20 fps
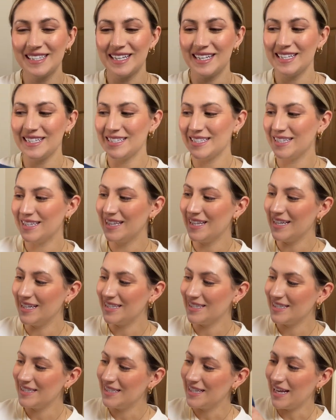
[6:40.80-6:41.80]
is
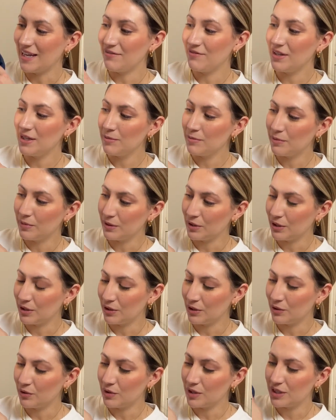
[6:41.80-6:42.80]
this navy
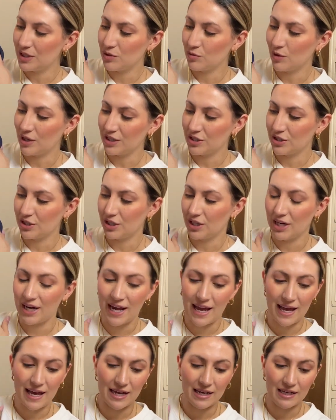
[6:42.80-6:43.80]
blue sweatshirt,
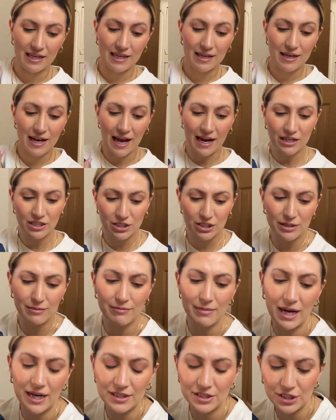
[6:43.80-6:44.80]
and it actually
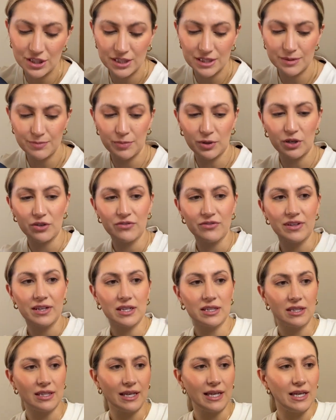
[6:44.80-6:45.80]
matches
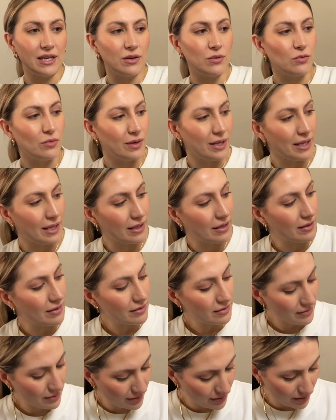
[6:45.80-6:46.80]
perfectly
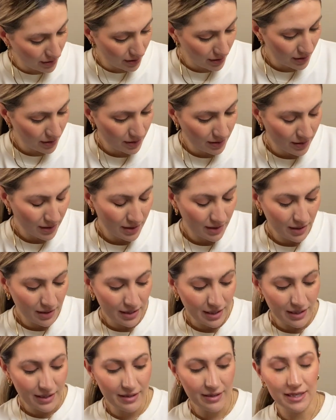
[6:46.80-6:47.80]
with
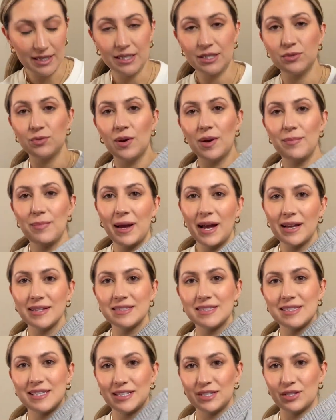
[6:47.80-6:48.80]
these
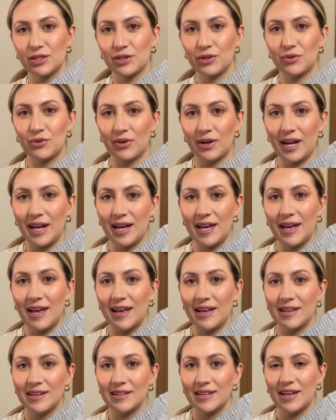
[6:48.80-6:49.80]
sweatpants. These are gray
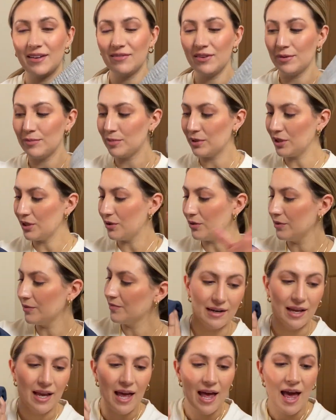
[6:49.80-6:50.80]
and navy blue.
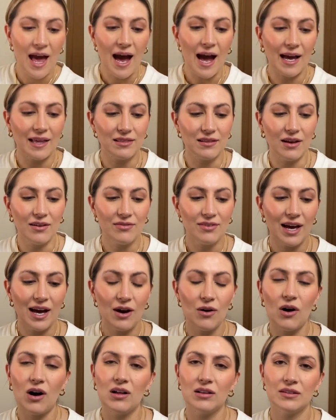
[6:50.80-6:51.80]
I love how
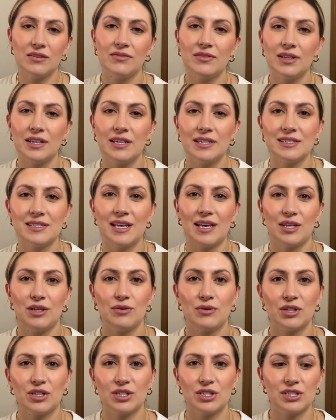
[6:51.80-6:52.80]
all of these that you
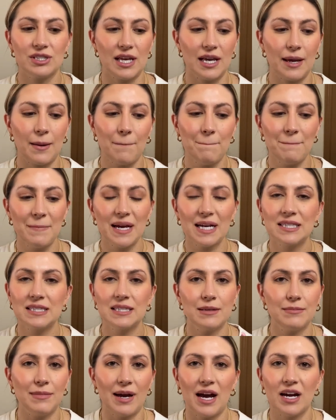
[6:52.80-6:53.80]
could just like mix
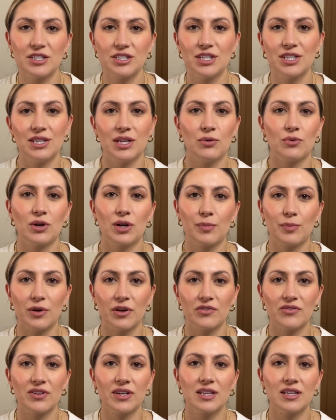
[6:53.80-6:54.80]
and match and they work
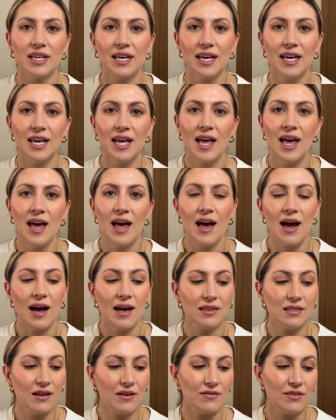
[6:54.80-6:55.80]
perfectly. I
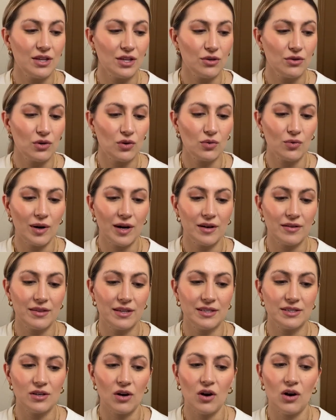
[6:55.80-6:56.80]
love that you could wear
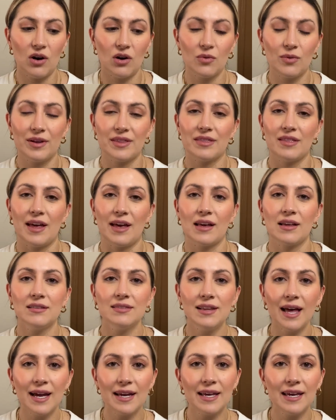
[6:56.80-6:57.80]
these all with like
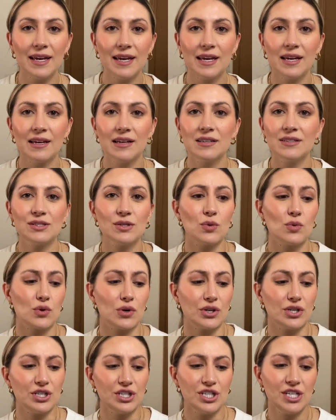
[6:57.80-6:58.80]
leggings or
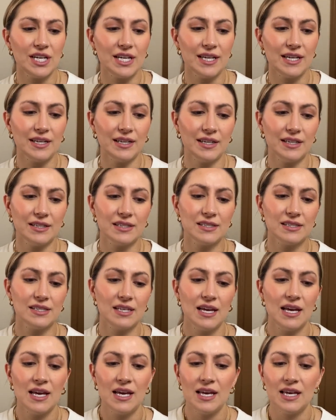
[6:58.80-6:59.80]
jeans,
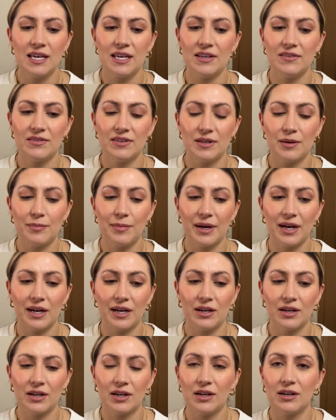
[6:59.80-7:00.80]
even a
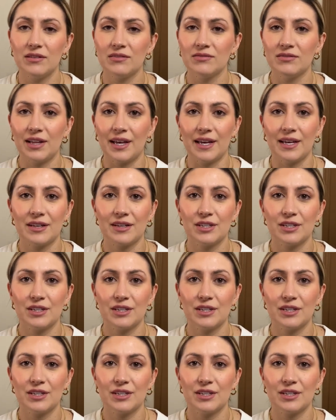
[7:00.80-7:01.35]
pair of like